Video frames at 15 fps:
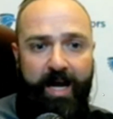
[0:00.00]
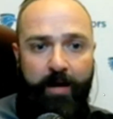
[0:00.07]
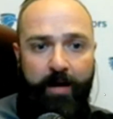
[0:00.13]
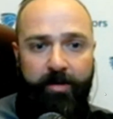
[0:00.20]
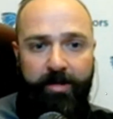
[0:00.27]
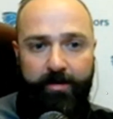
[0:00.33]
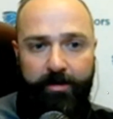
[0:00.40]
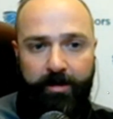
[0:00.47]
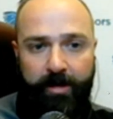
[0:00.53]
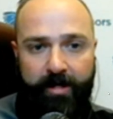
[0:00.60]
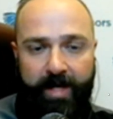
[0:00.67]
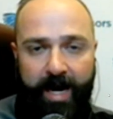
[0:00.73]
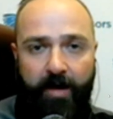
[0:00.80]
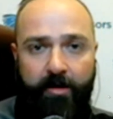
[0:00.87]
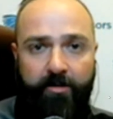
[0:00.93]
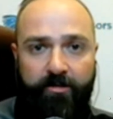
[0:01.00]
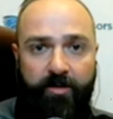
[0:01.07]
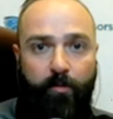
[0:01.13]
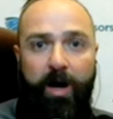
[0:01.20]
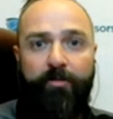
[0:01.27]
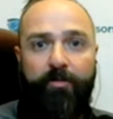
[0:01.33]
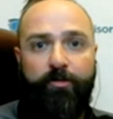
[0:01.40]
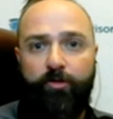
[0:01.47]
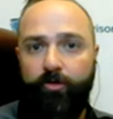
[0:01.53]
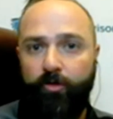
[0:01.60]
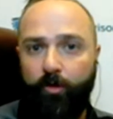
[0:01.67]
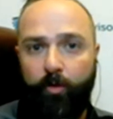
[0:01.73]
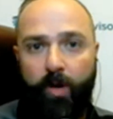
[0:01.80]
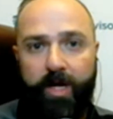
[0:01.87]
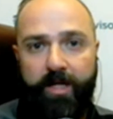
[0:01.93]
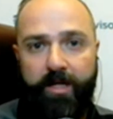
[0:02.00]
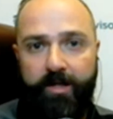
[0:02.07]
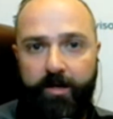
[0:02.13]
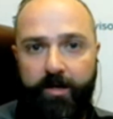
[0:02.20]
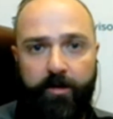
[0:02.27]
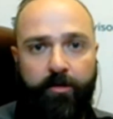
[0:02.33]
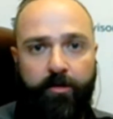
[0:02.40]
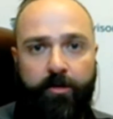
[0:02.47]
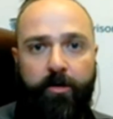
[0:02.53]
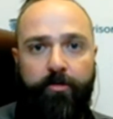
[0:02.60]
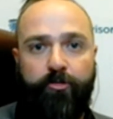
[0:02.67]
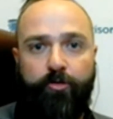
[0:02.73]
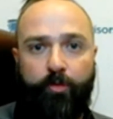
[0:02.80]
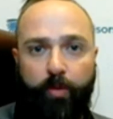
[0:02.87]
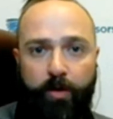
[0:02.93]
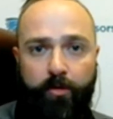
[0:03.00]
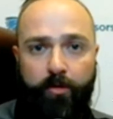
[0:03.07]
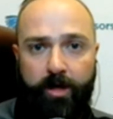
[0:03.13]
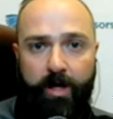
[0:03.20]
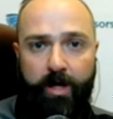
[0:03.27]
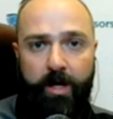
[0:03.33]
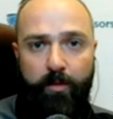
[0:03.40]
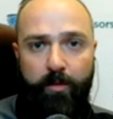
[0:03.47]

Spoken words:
And we account it and say, wow, this is a great year. Look at all this growth.